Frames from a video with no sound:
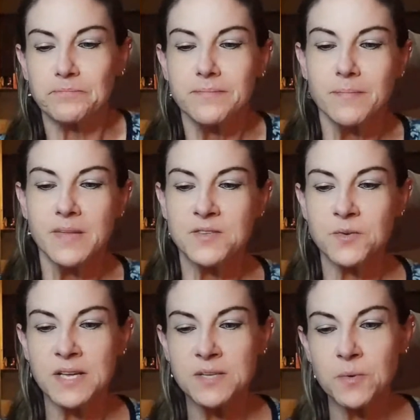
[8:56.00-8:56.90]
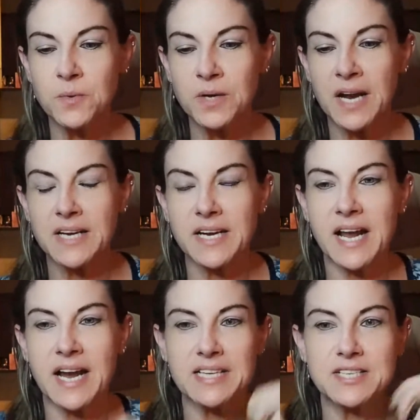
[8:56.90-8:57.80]
So that's what we're kind
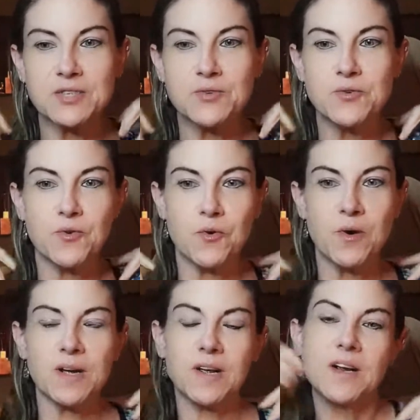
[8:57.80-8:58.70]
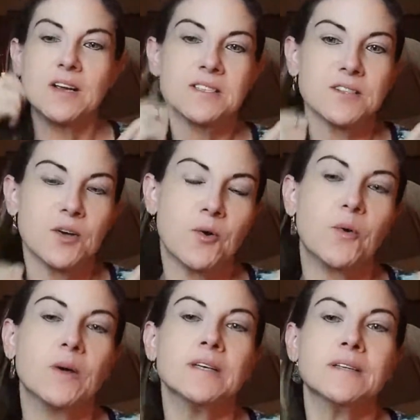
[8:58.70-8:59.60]
of do.
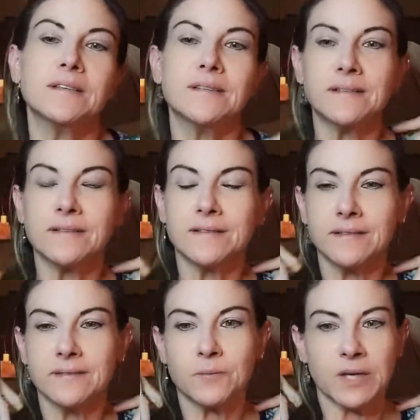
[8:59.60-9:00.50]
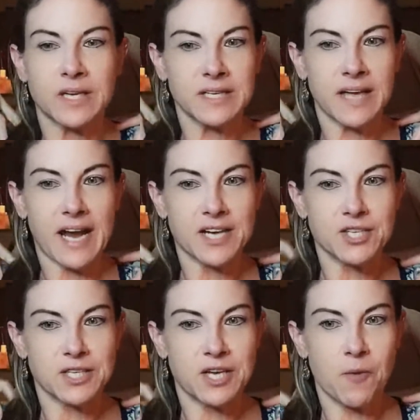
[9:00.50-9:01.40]
So we're going to actually
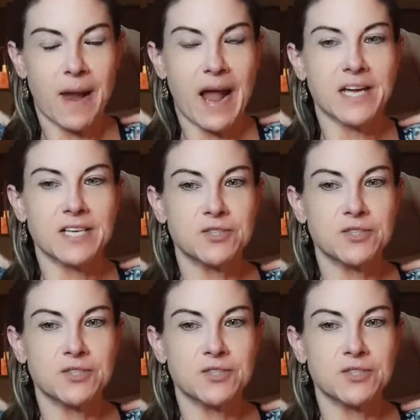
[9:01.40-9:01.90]
go back into the